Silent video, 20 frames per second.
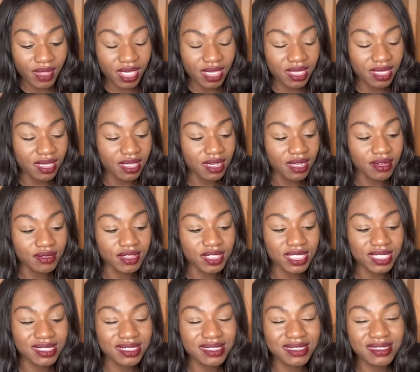know,
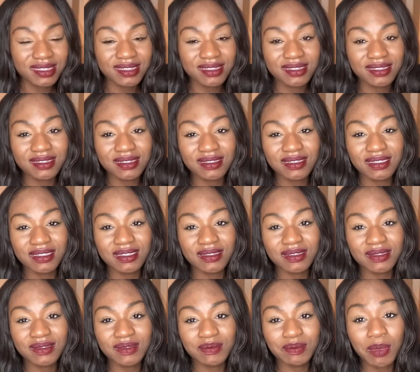just
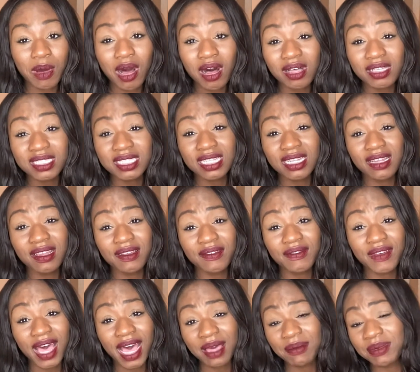
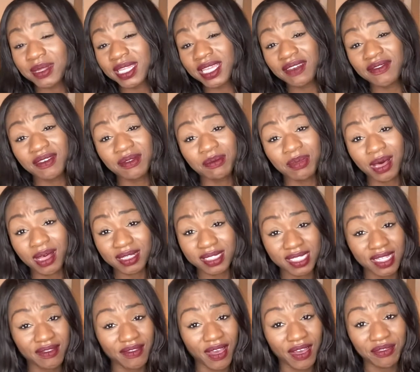positive, I believe in
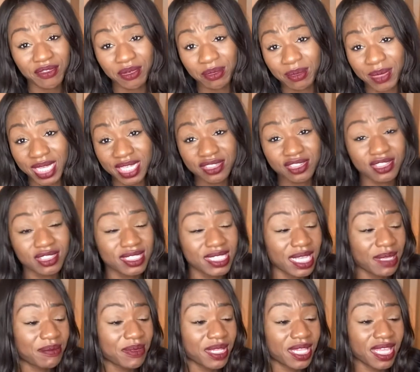positive affirmations.
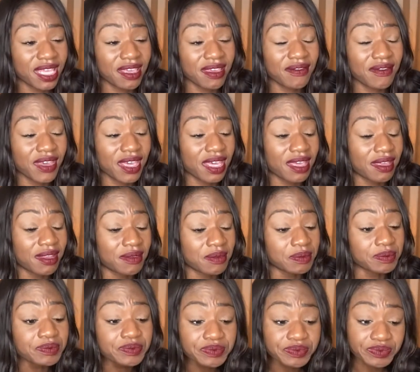I believe in
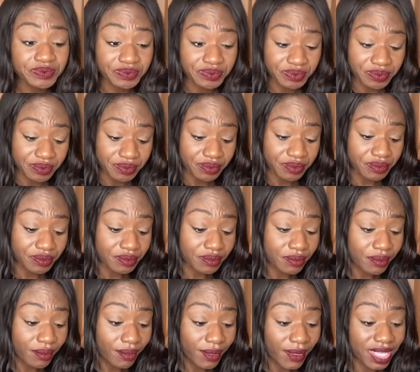
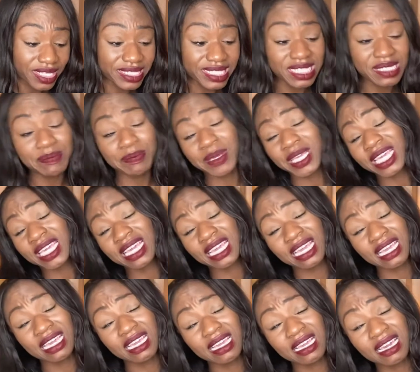
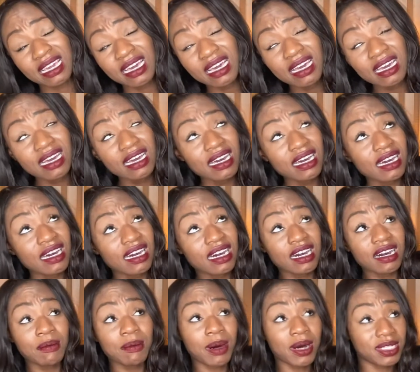speaking
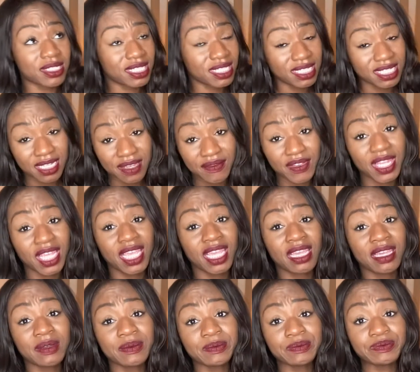
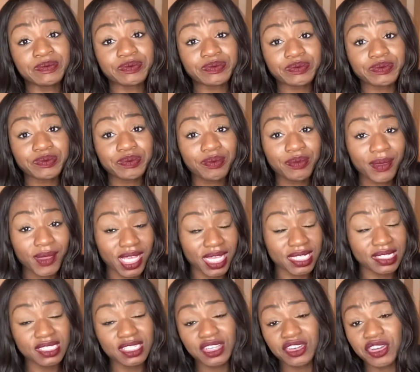positivity
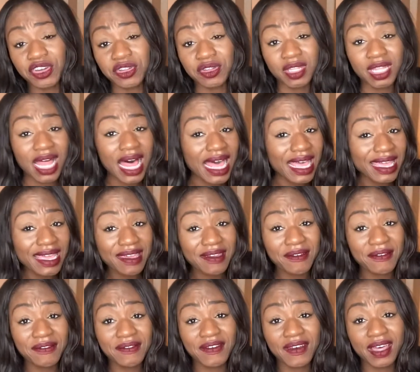into your
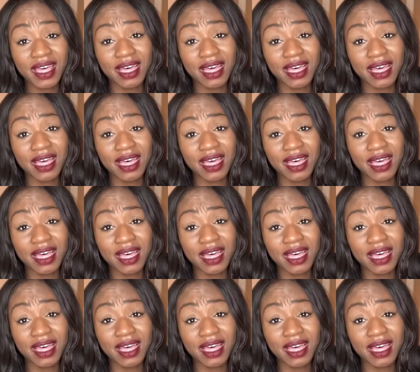life.